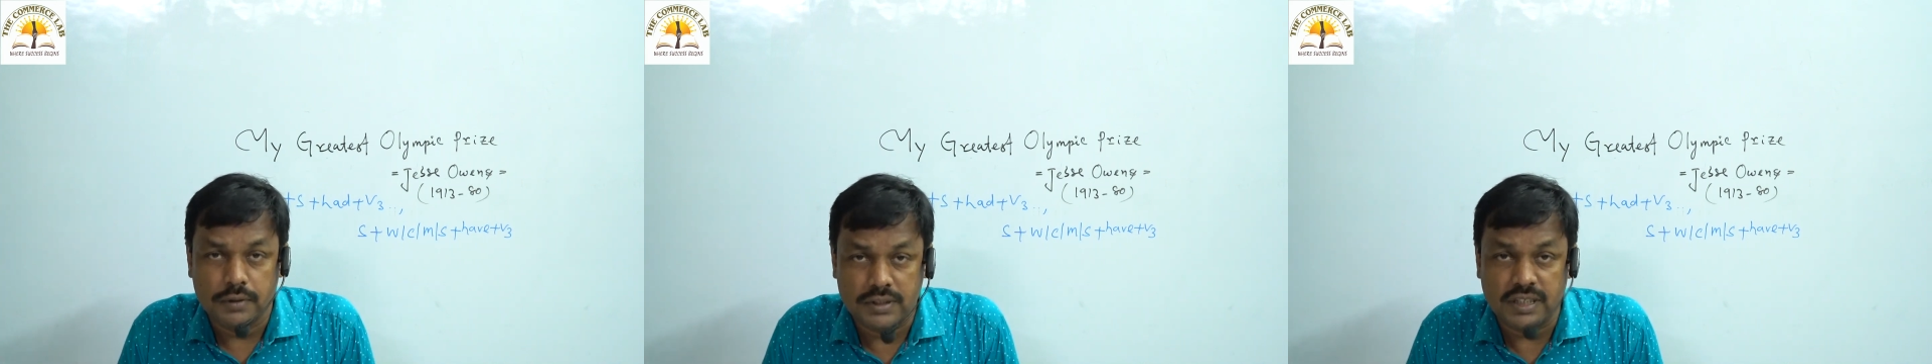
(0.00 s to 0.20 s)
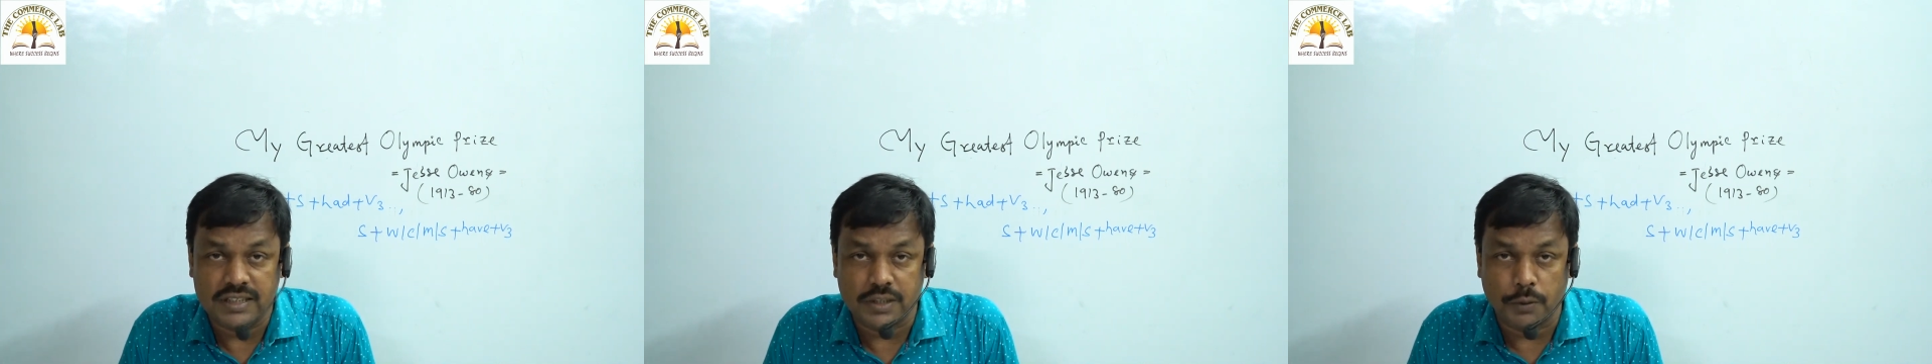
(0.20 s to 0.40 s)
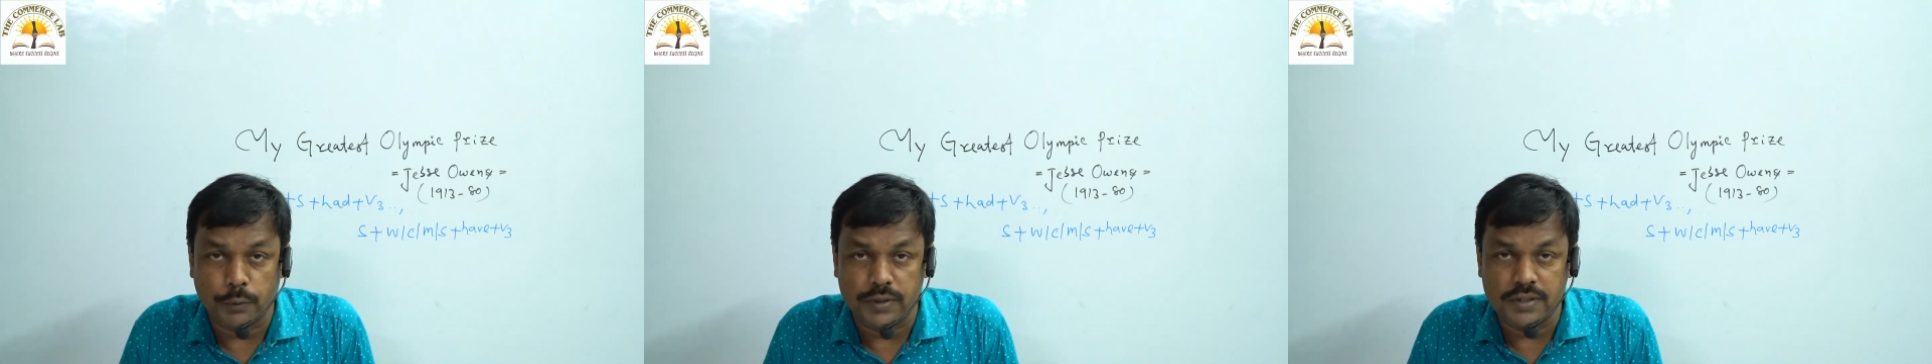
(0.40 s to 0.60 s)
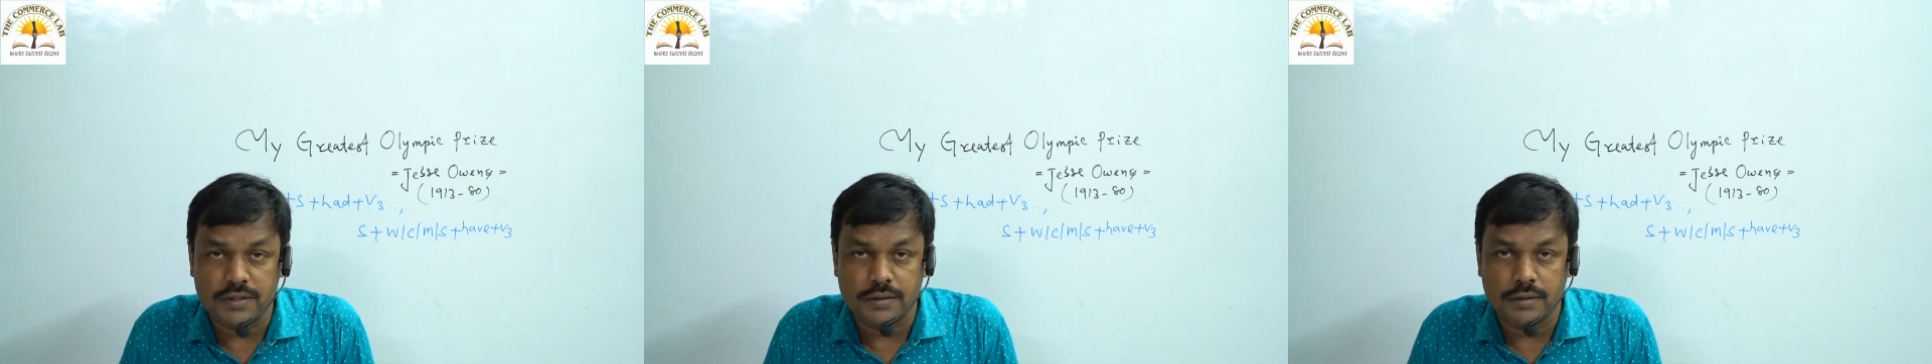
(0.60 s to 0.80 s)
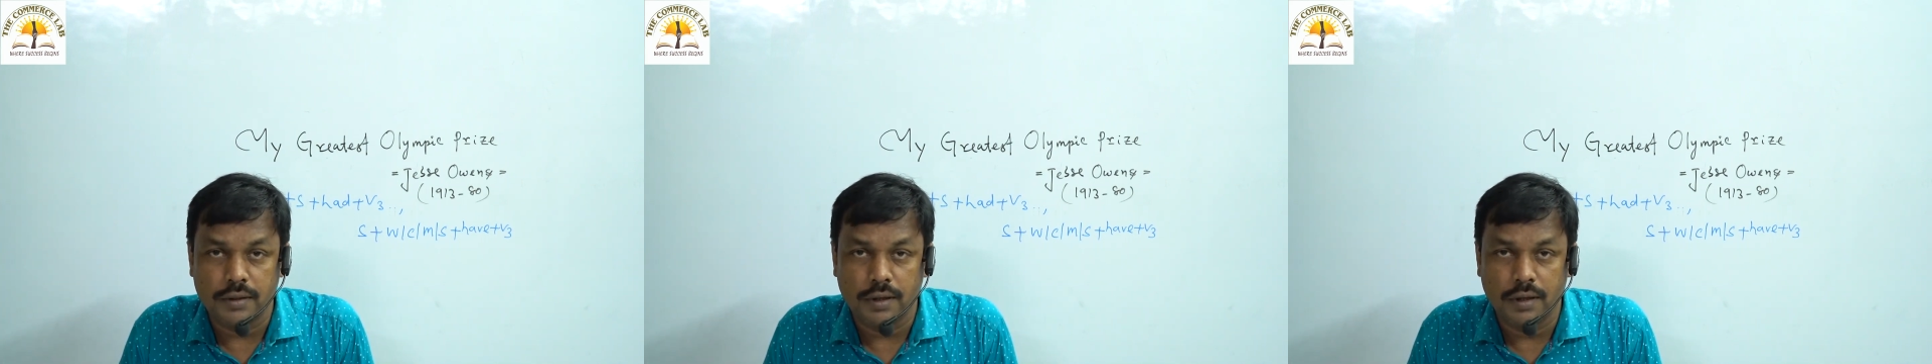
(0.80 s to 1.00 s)
Jesse
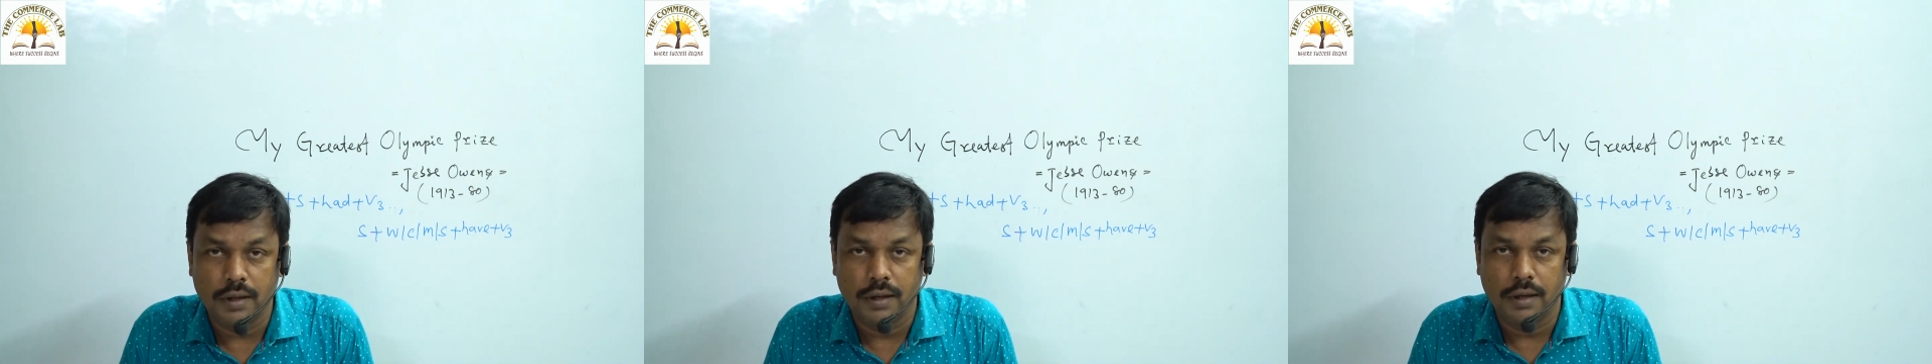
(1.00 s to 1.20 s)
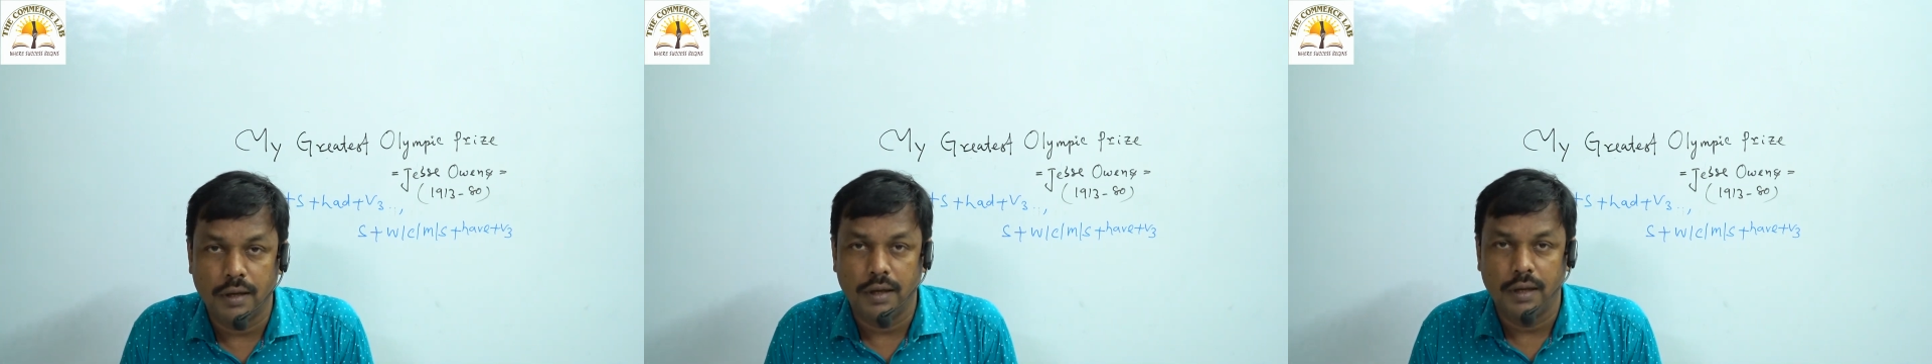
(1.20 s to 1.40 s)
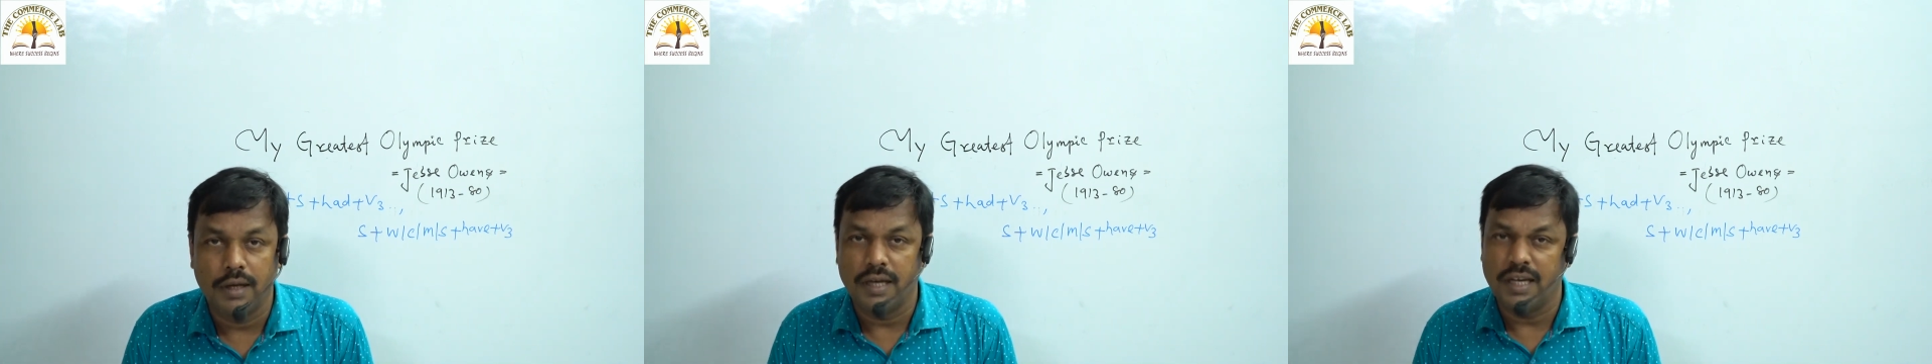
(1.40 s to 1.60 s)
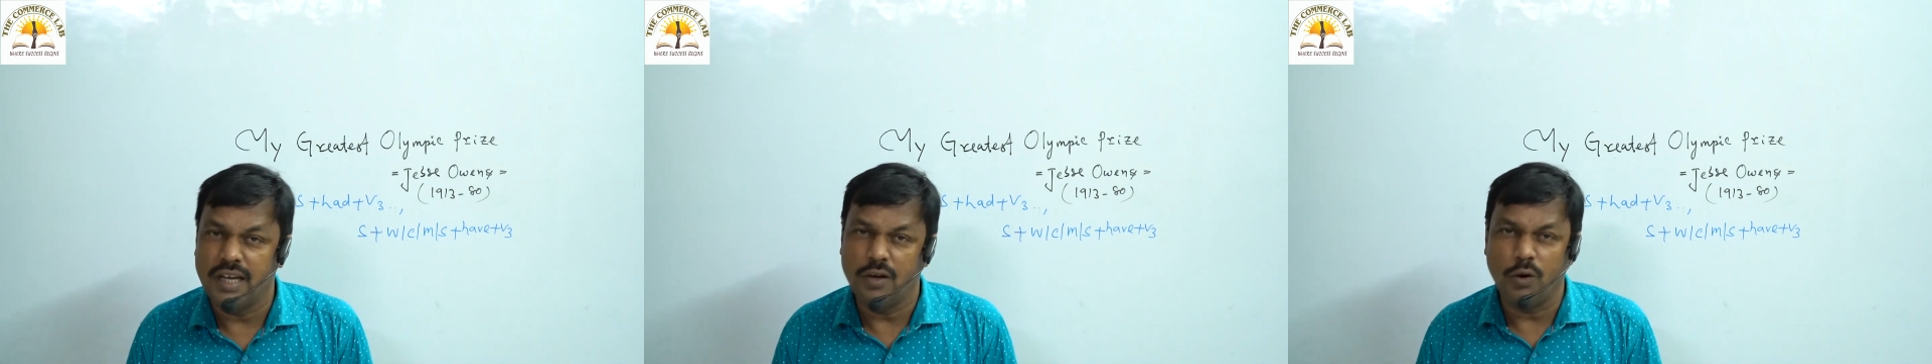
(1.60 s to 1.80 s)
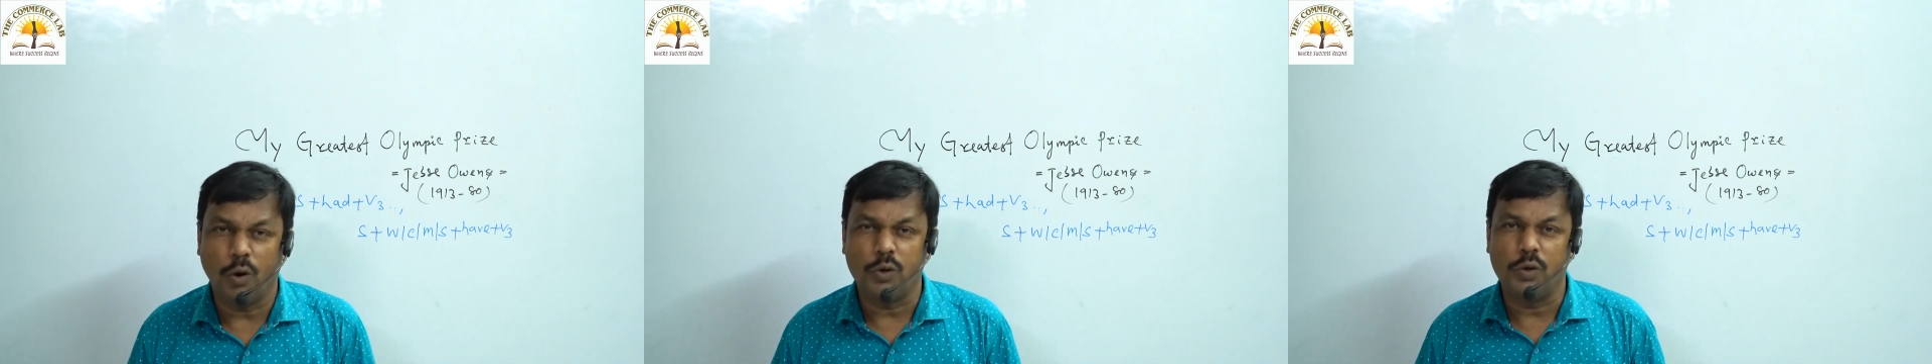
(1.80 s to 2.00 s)
Owens, he
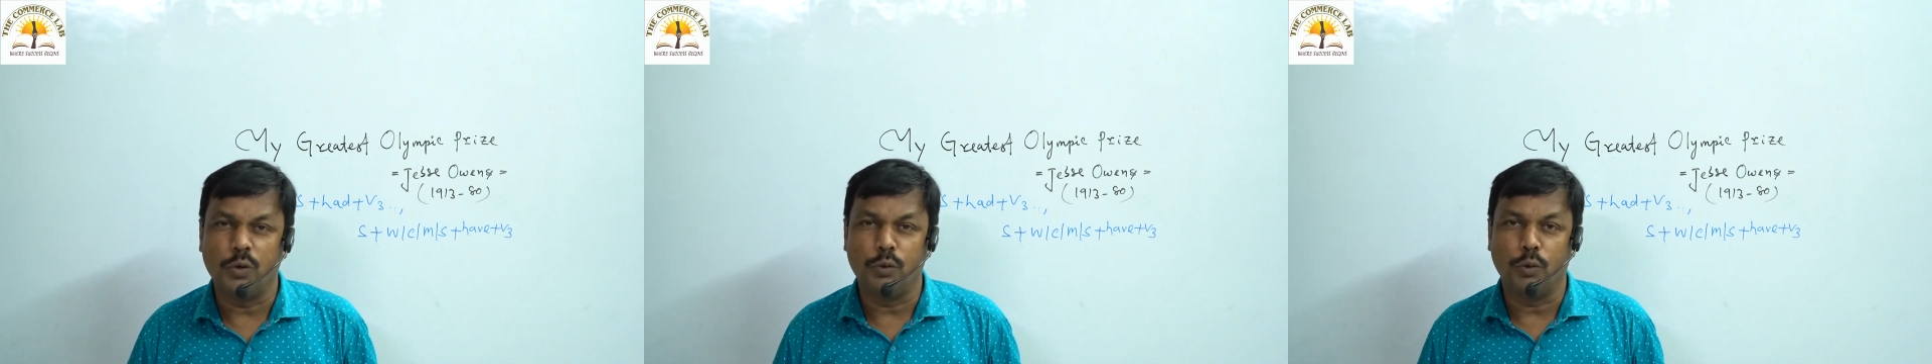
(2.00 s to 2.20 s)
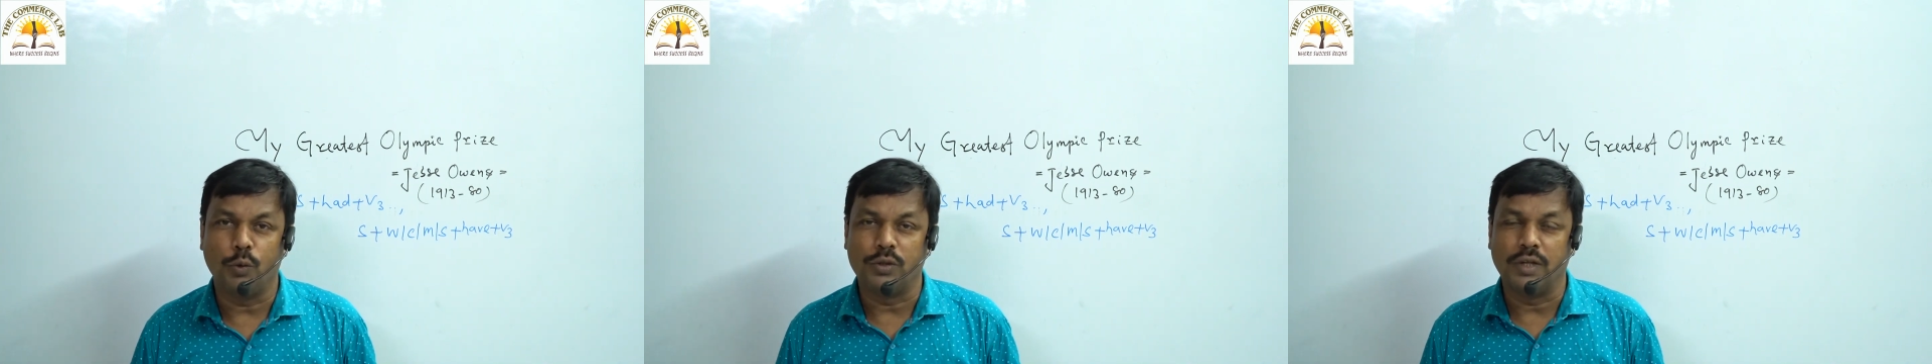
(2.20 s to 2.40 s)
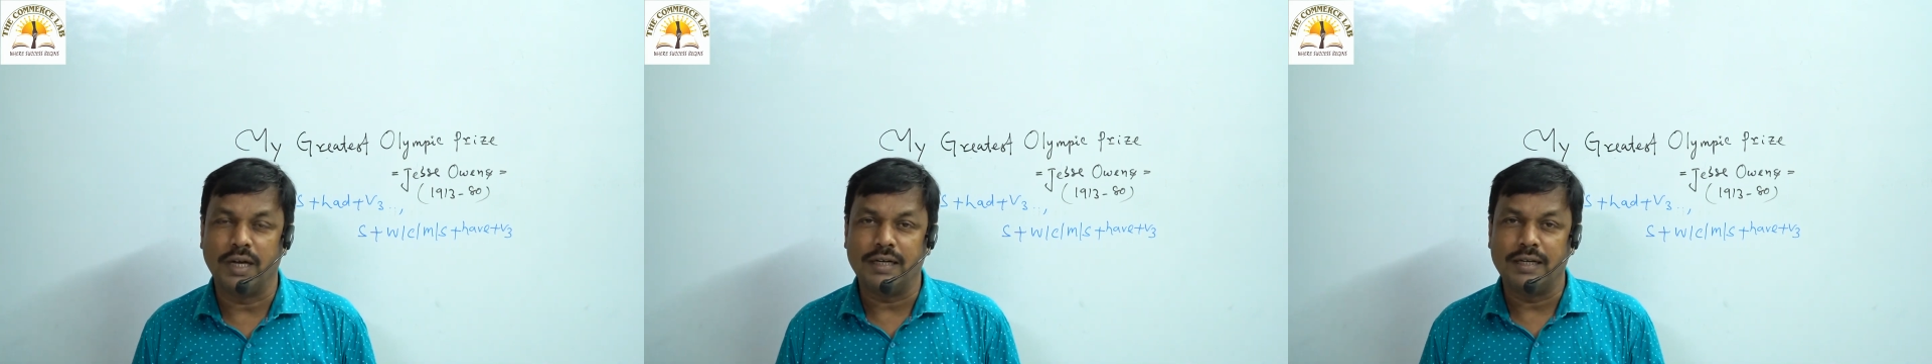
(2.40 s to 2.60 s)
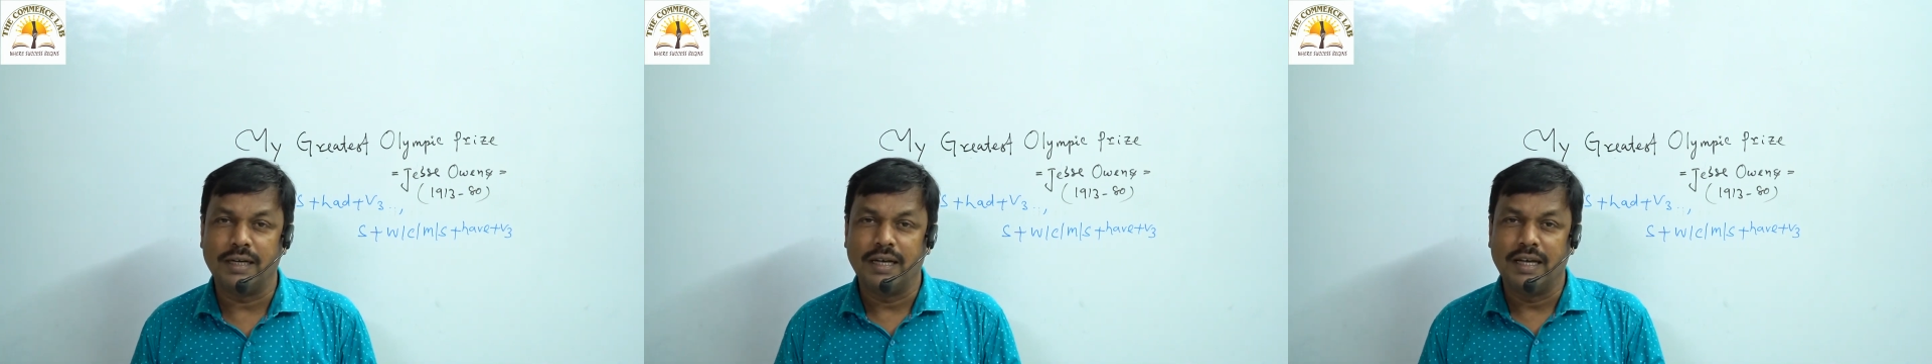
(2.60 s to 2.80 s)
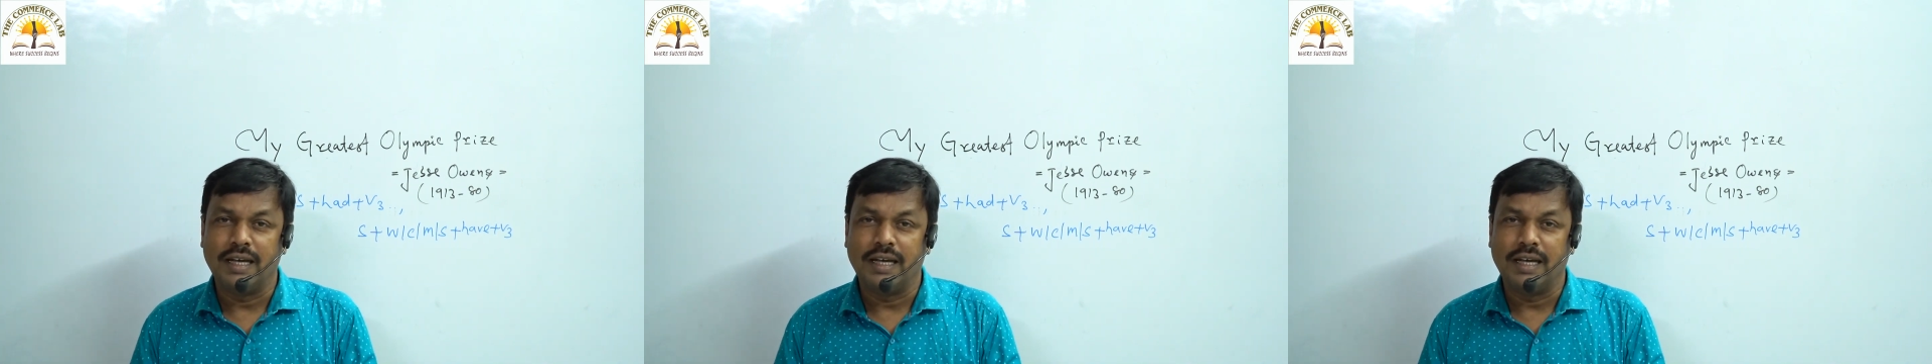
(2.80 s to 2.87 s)
got to know that